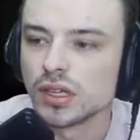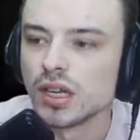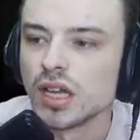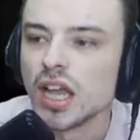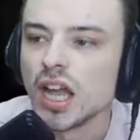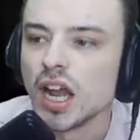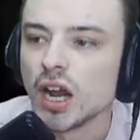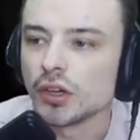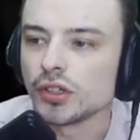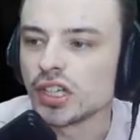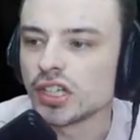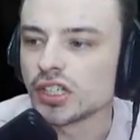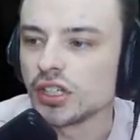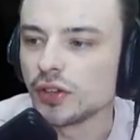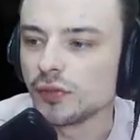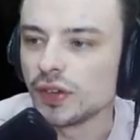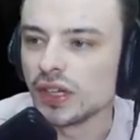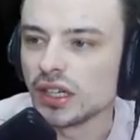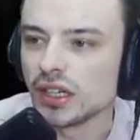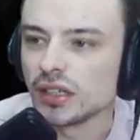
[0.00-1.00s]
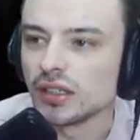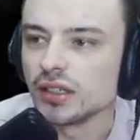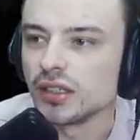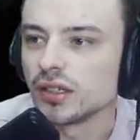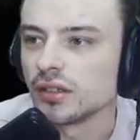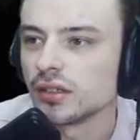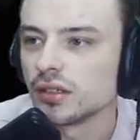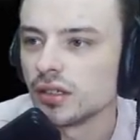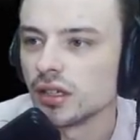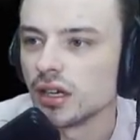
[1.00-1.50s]
Heretics defeated.
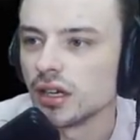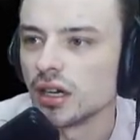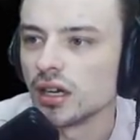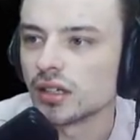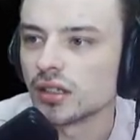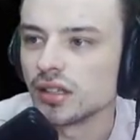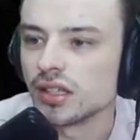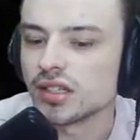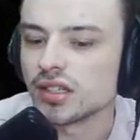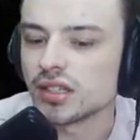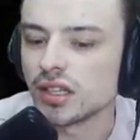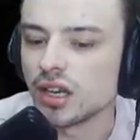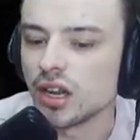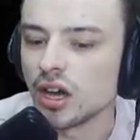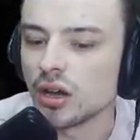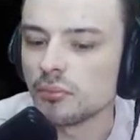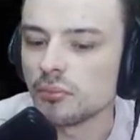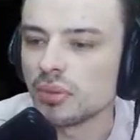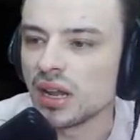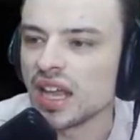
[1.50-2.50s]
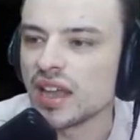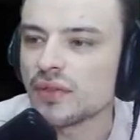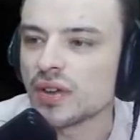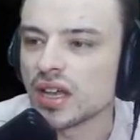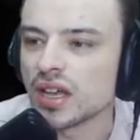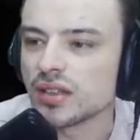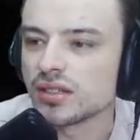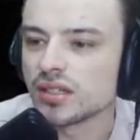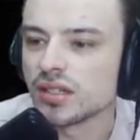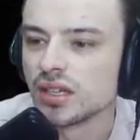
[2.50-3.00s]
Uh, cleanse the
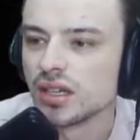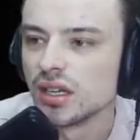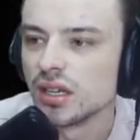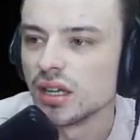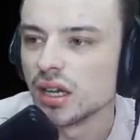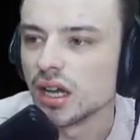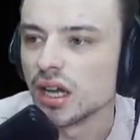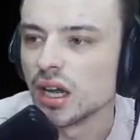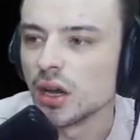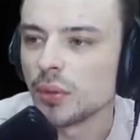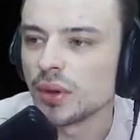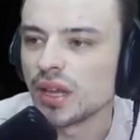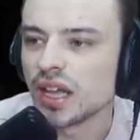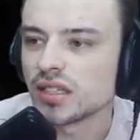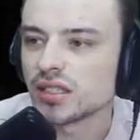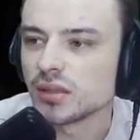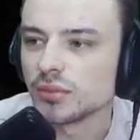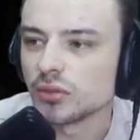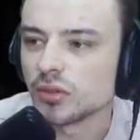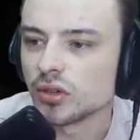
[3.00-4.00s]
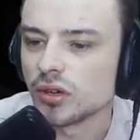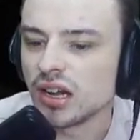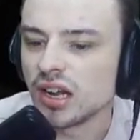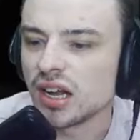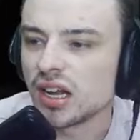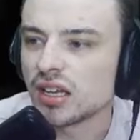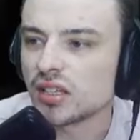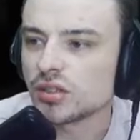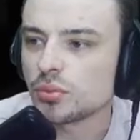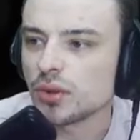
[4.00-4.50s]
non-believers. Uh, we got some
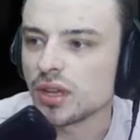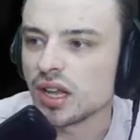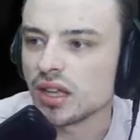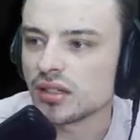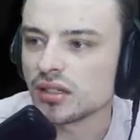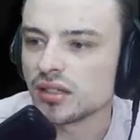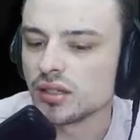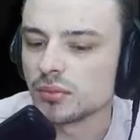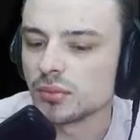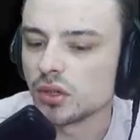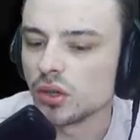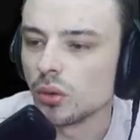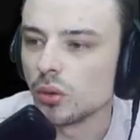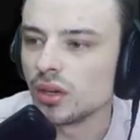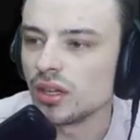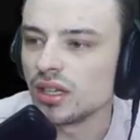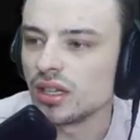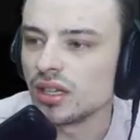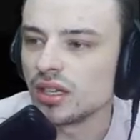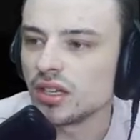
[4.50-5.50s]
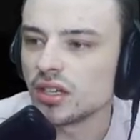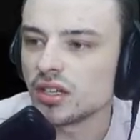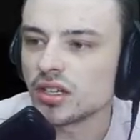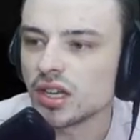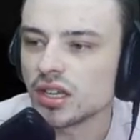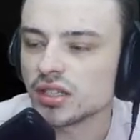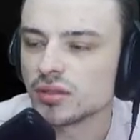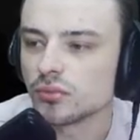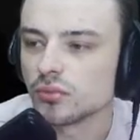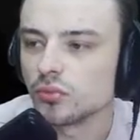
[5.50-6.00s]
grass. We got some coinage. Got
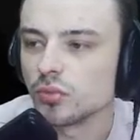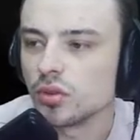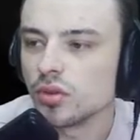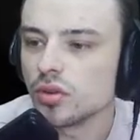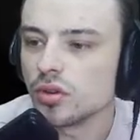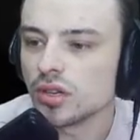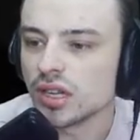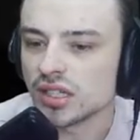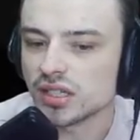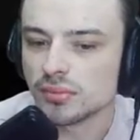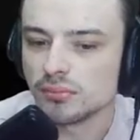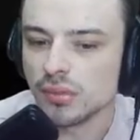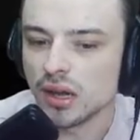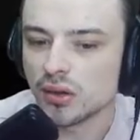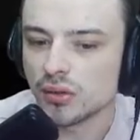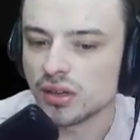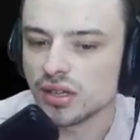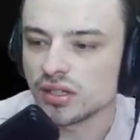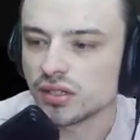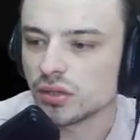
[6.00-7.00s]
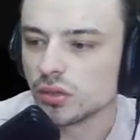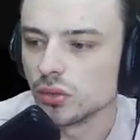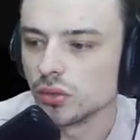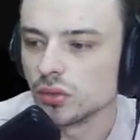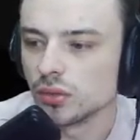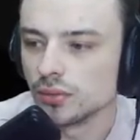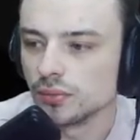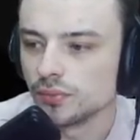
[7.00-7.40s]
some wood. Got some berries. Cool.